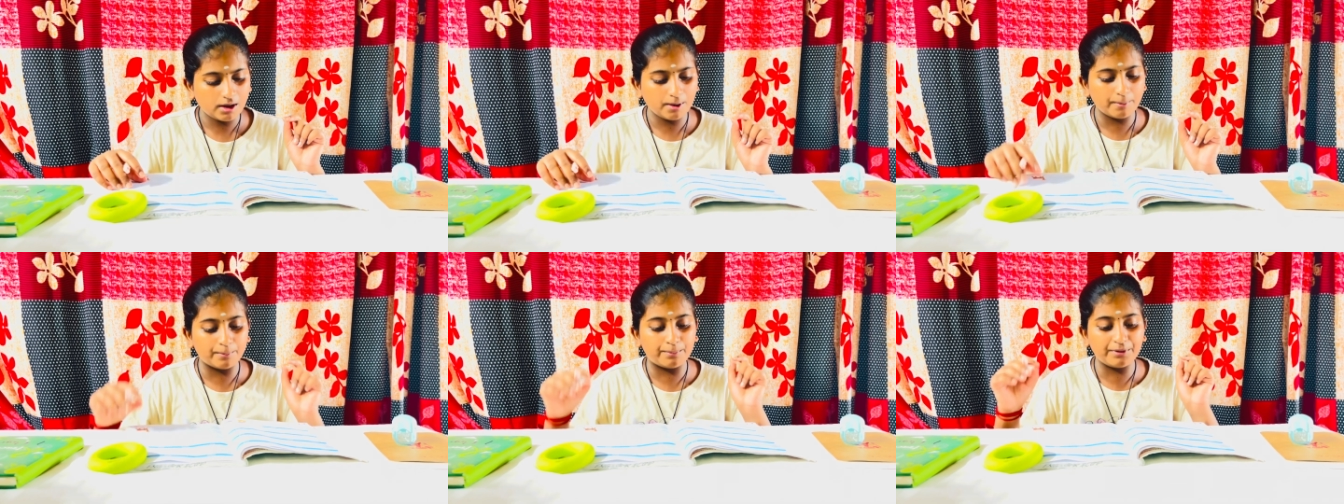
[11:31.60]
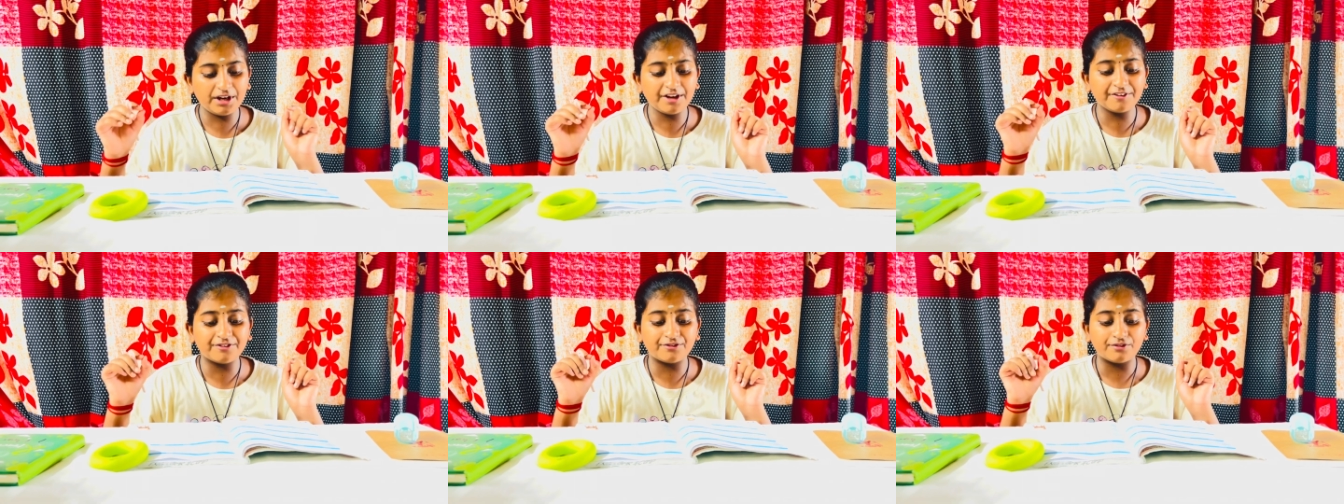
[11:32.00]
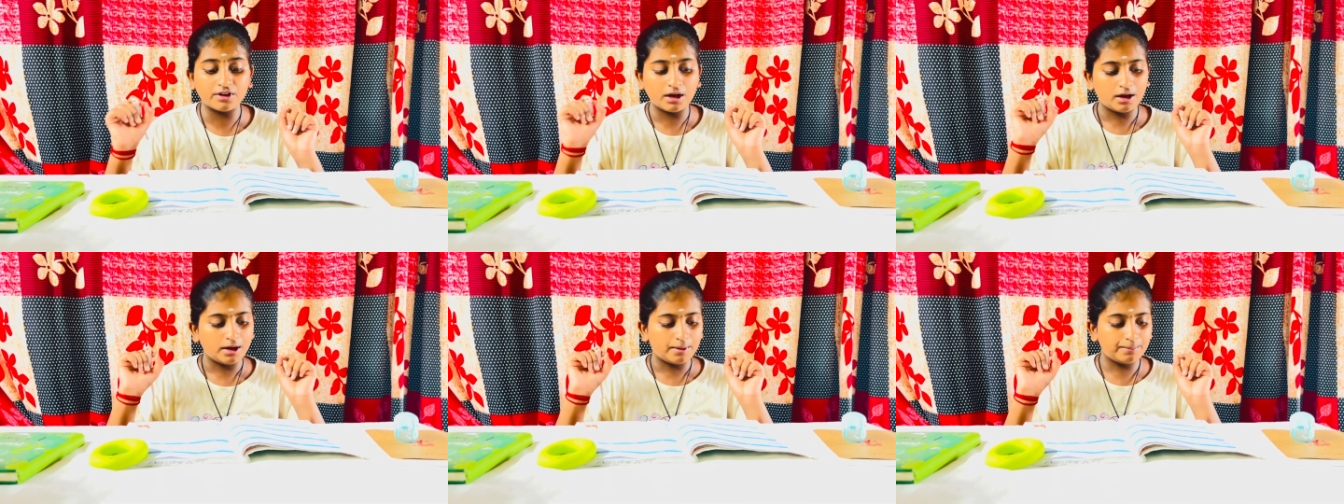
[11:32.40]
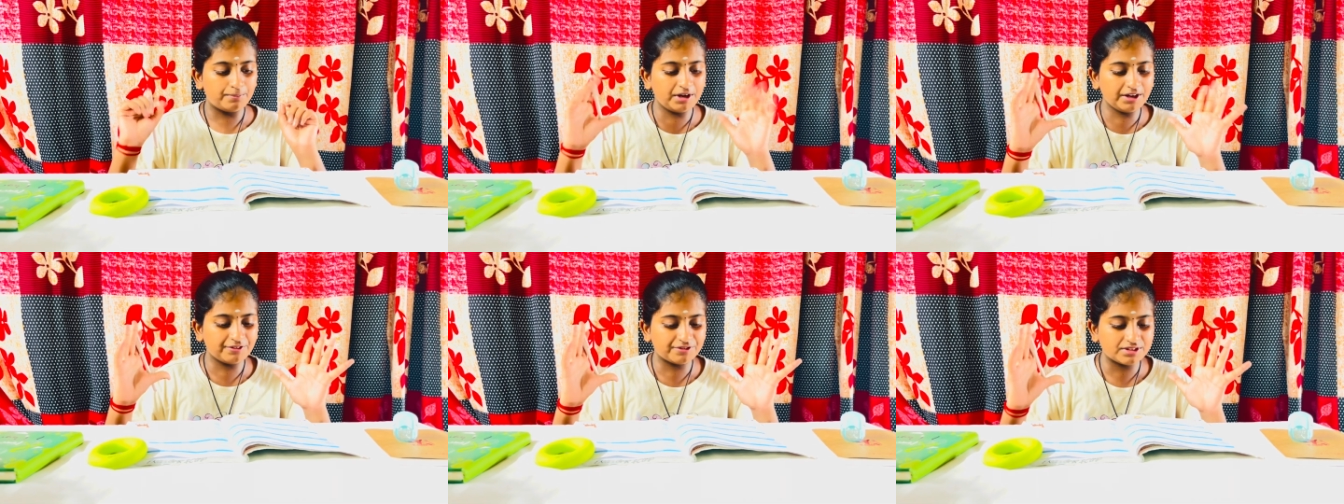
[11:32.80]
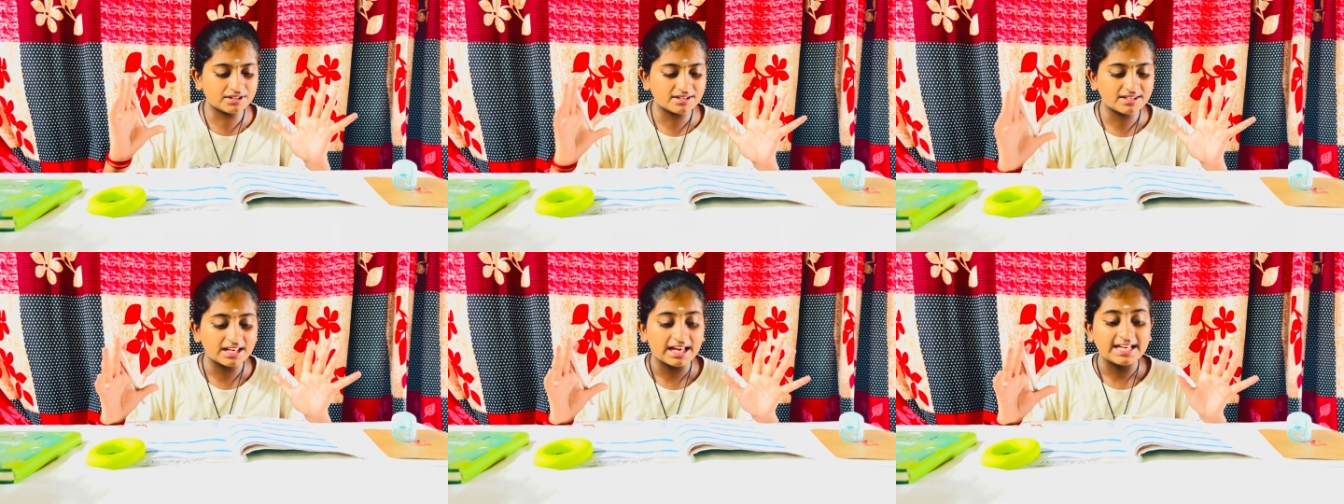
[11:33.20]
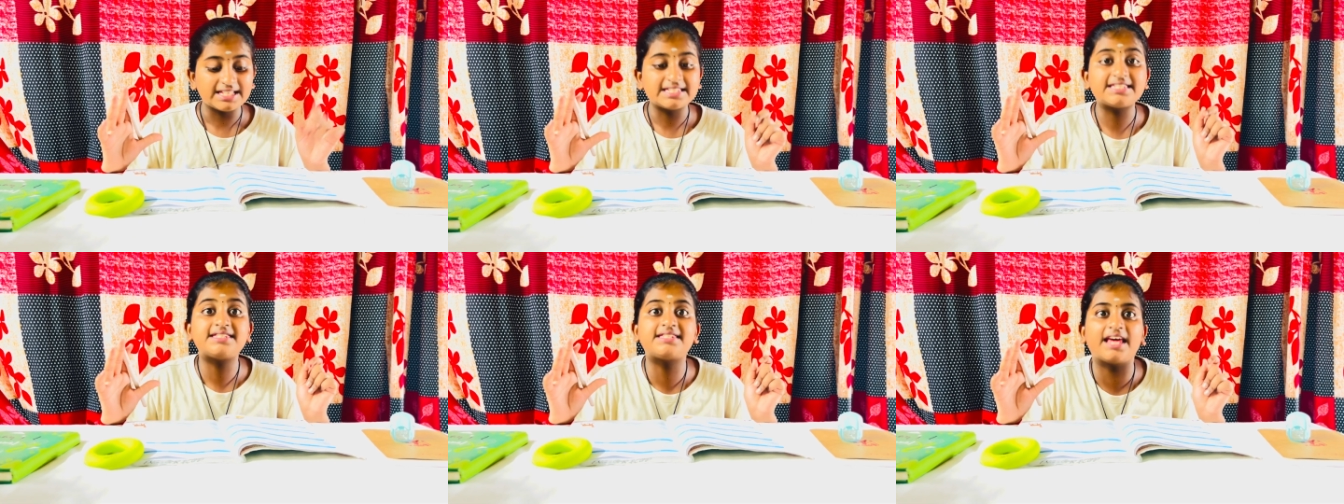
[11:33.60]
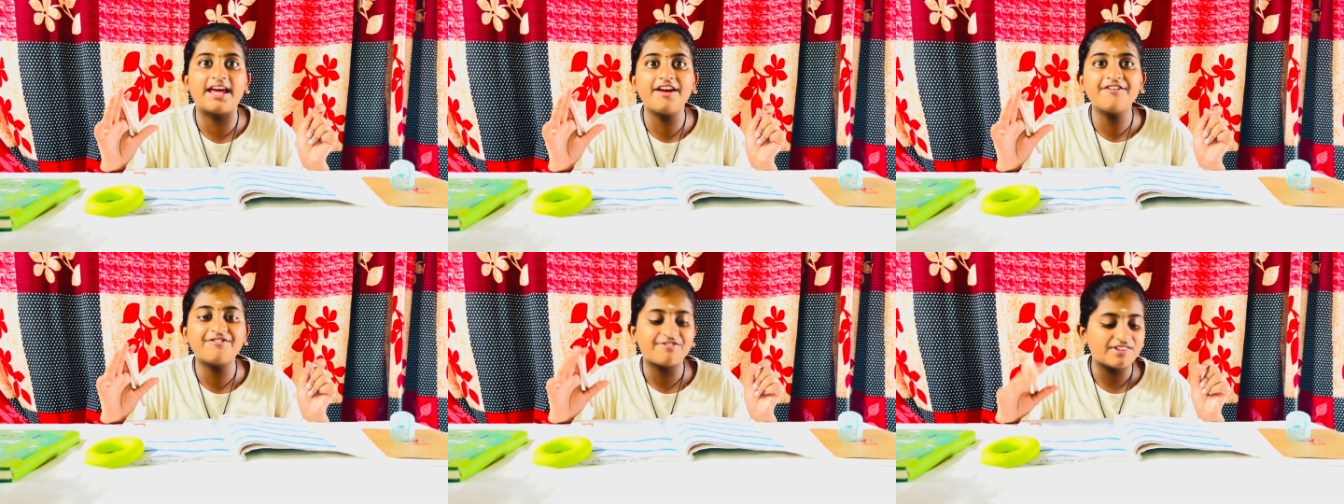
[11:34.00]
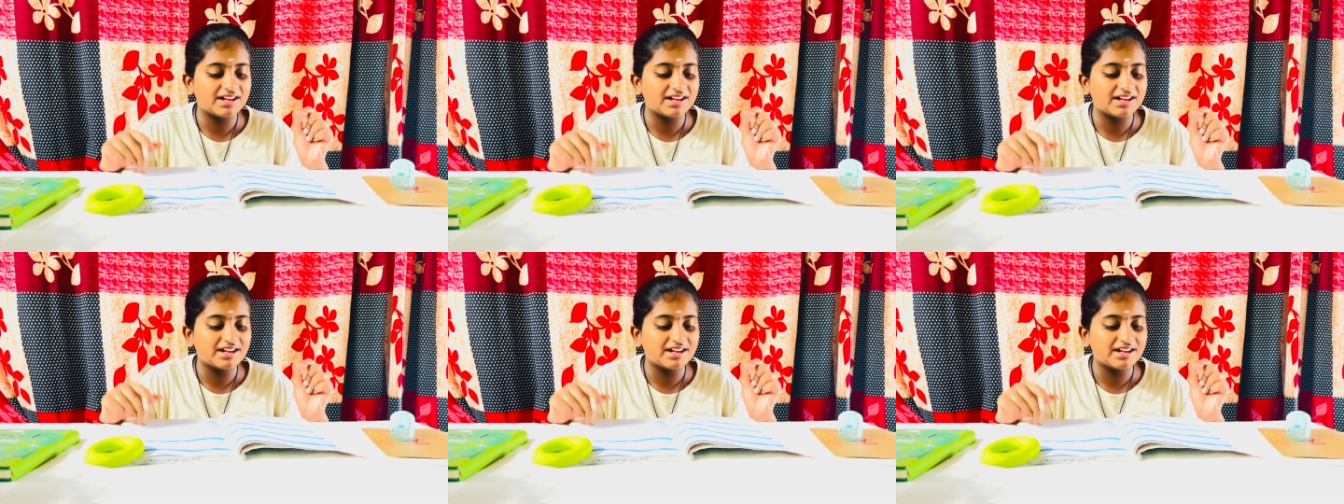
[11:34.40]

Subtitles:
Brief, briefs. Safe,